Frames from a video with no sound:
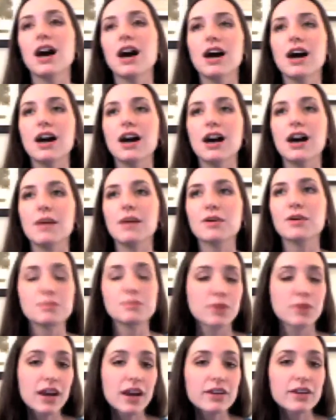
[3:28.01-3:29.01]
But prior
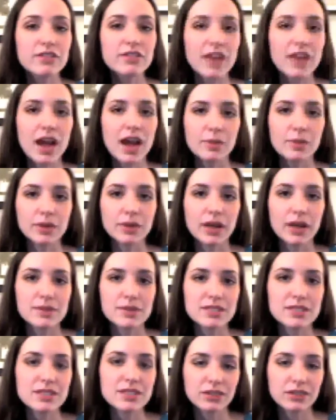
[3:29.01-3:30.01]
to that, when I was still in
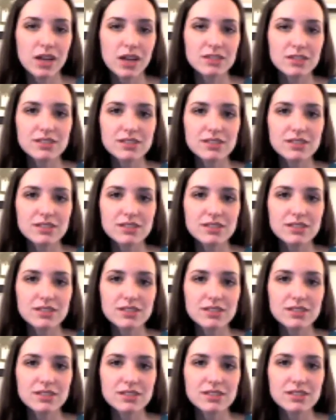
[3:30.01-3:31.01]
Austin, I'd done a ton
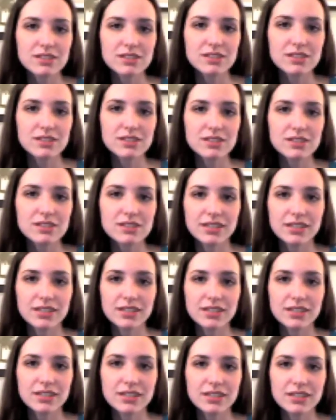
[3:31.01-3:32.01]
of musical theater.
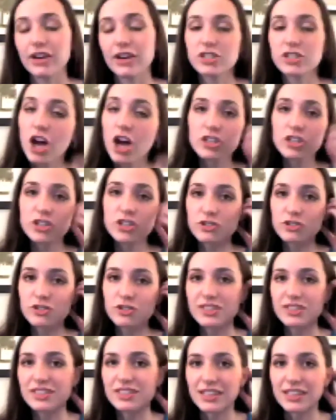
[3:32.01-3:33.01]
I taught children's
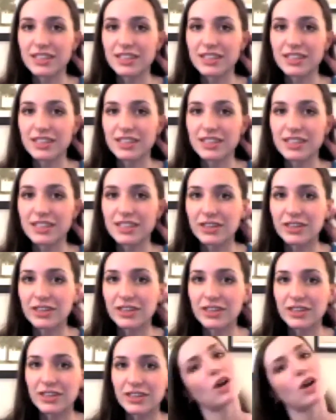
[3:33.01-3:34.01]
theater. I taught
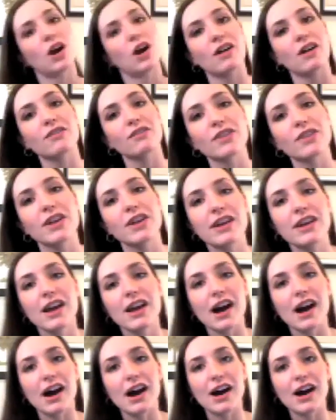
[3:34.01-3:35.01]
improv.
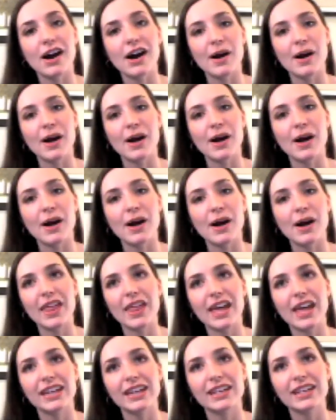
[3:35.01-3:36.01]
And then
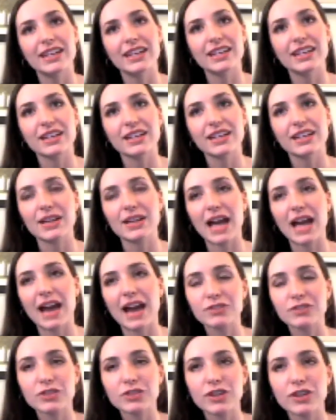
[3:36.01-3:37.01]
after
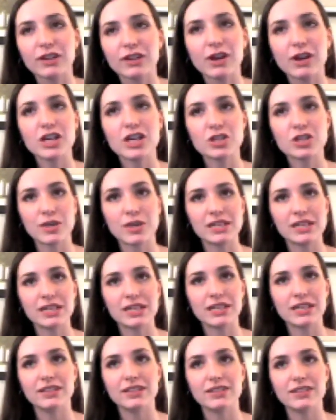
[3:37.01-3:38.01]
I graduated
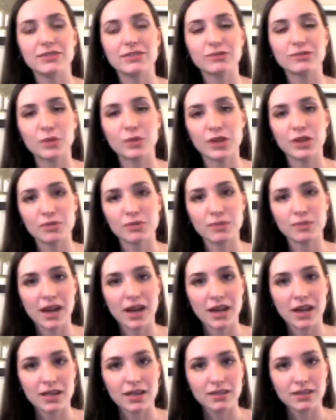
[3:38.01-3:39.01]
with
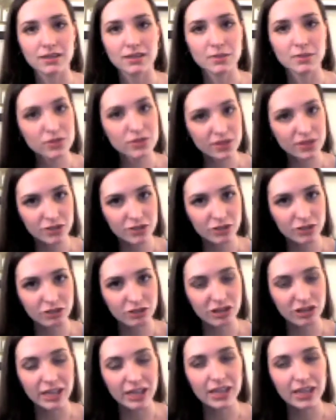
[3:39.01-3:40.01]
my music degree,
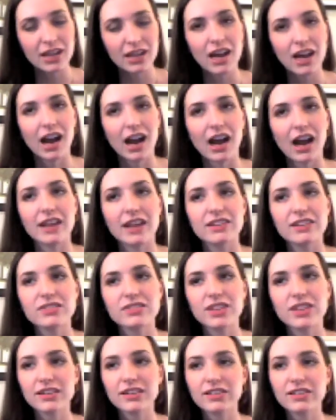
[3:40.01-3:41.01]
I decided to
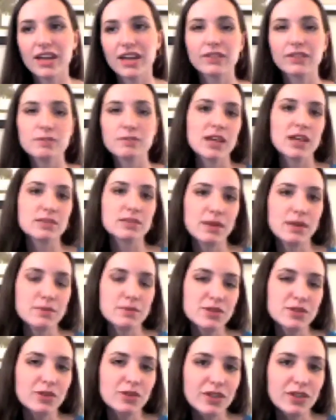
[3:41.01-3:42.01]
kind of get back to my musical
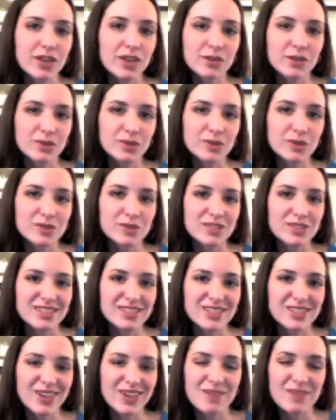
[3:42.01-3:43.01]
theater roots. And so
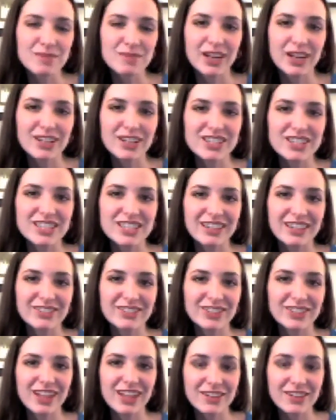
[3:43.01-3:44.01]
I've been auditioning for a
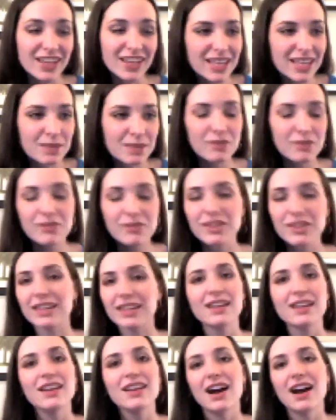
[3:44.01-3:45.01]
lot of that type of
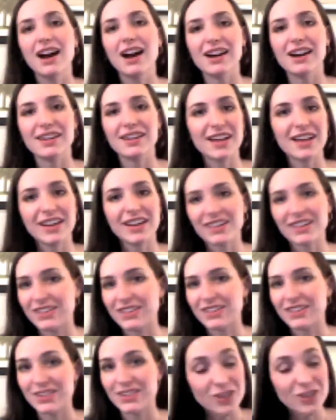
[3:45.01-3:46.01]
thing. Got into
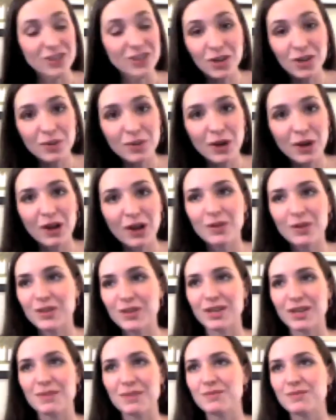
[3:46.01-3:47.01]
Chuckleball,
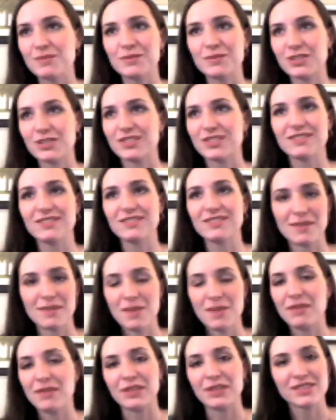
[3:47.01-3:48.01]
which
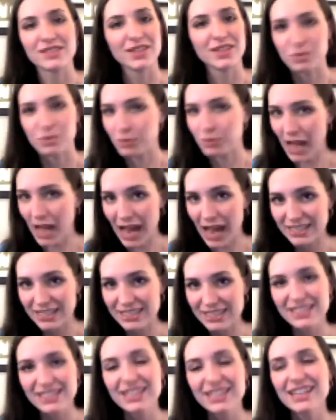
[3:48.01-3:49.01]
I'm having such a
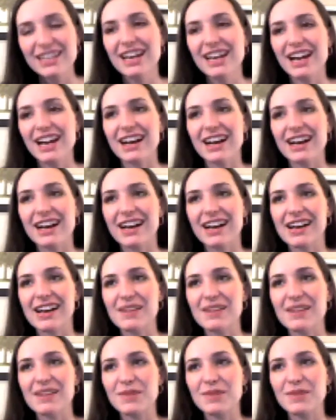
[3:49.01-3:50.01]
blast.
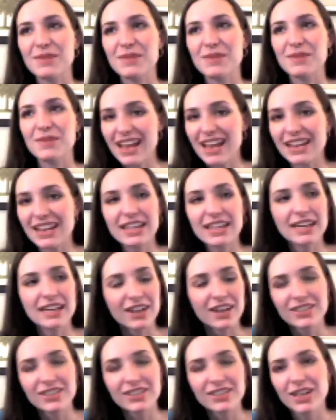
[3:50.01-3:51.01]
But yeah, and on
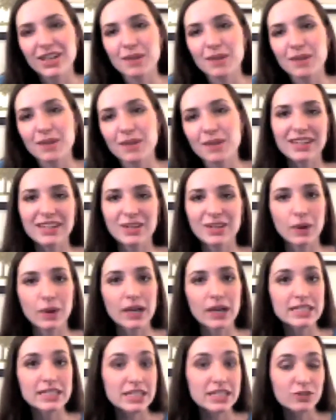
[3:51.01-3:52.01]
top of that, I
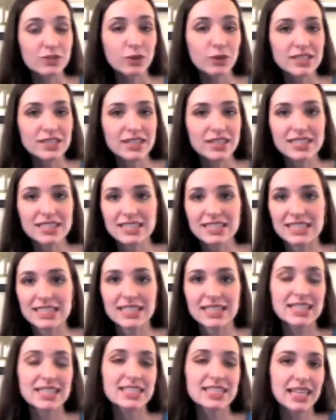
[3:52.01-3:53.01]
teach voice lessons. I
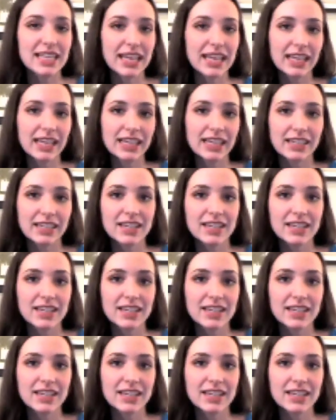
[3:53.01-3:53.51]
sing in,